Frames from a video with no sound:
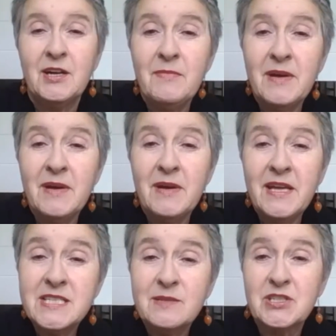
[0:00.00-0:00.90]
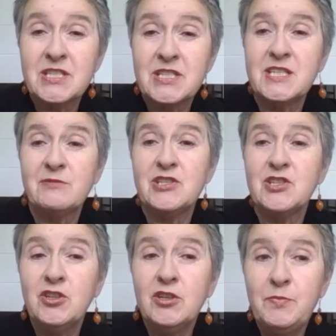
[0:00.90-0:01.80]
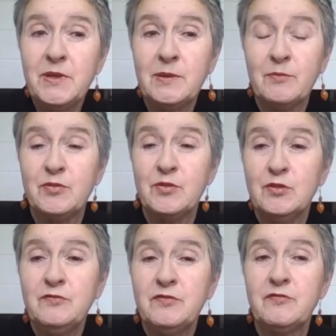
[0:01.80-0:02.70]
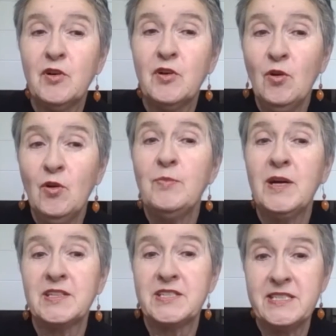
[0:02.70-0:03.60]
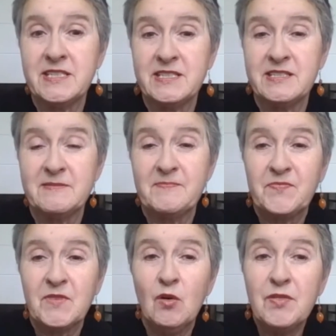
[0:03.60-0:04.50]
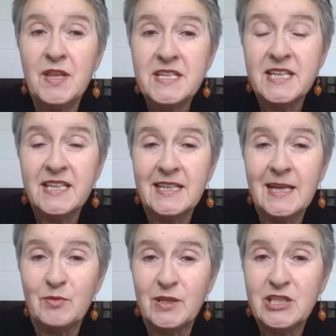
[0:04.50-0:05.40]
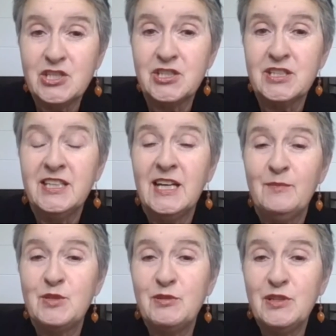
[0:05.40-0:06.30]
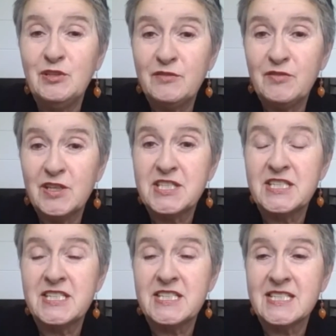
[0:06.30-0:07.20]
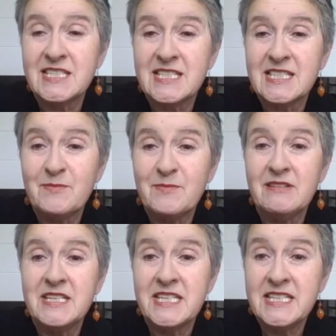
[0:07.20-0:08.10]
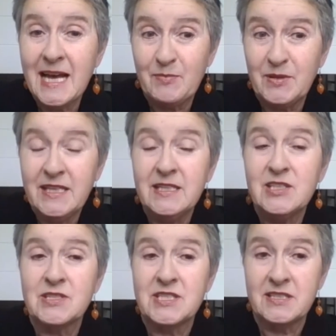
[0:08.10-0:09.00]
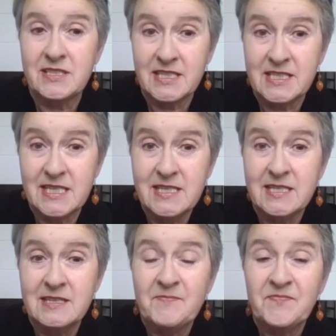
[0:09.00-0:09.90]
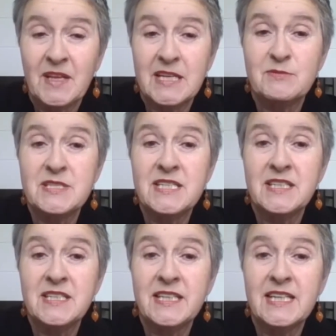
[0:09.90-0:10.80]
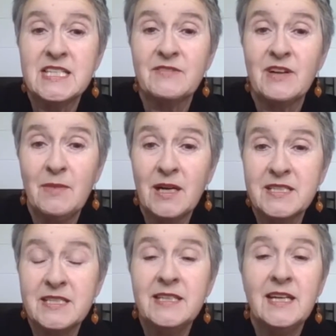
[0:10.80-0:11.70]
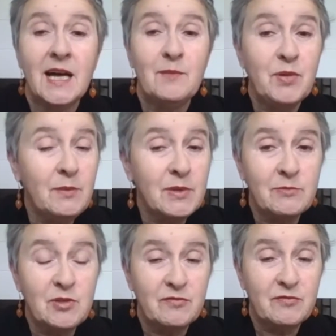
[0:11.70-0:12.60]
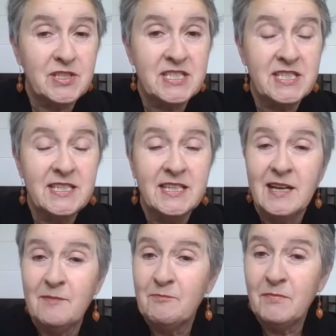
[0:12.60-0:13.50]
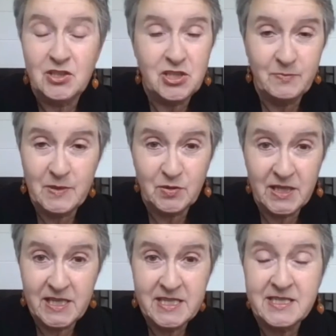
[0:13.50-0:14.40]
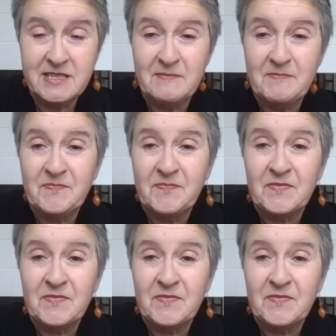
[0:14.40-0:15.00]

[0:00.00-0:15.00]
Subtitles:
There are many ways in which the situation could be improved for all parties. Authentic collaboration between universities and seminaries is happening to a certain extent, as we see in the case of Al-Mahdi and Birmingham University, much to be praised.